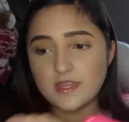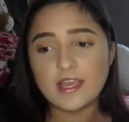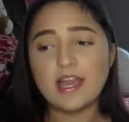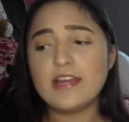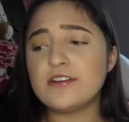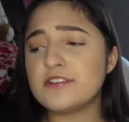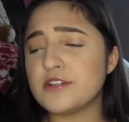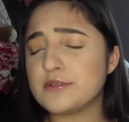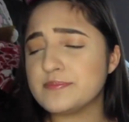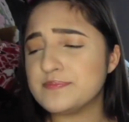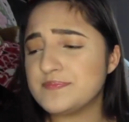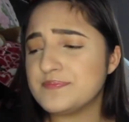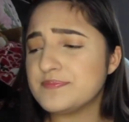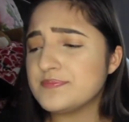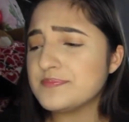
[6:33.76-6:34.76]
I don't know.
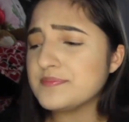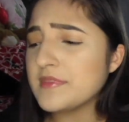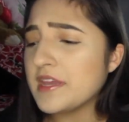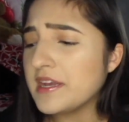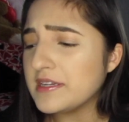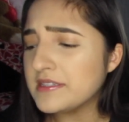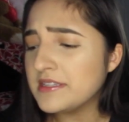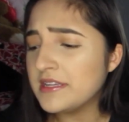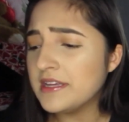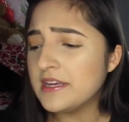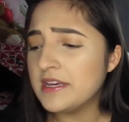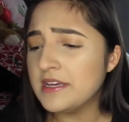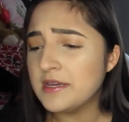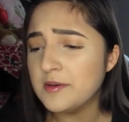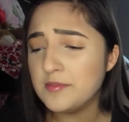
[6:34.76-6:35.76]

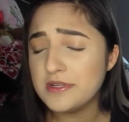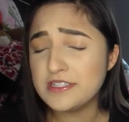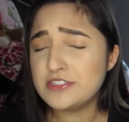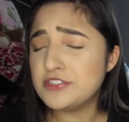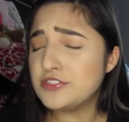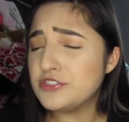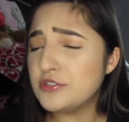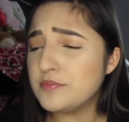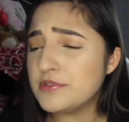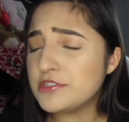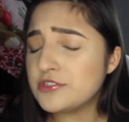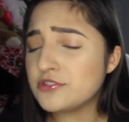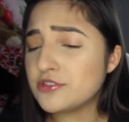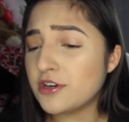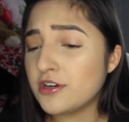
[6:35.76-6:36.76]
But it's super
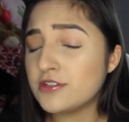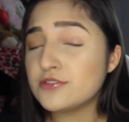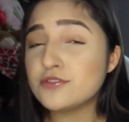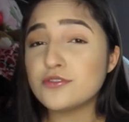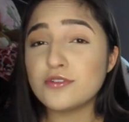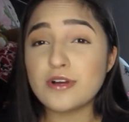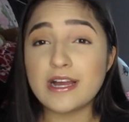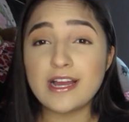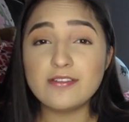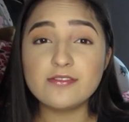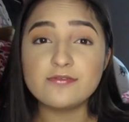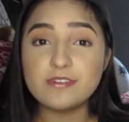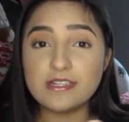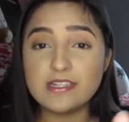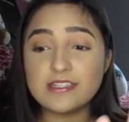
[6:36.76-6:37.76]
strong, so I have a
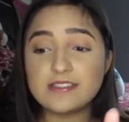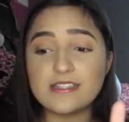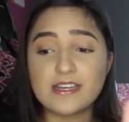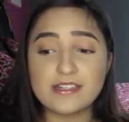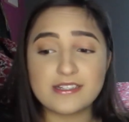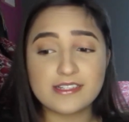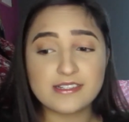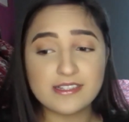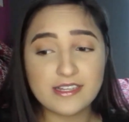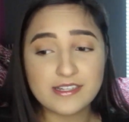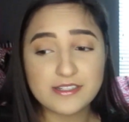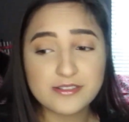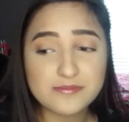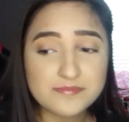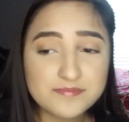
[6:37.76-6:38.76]
feeling that it like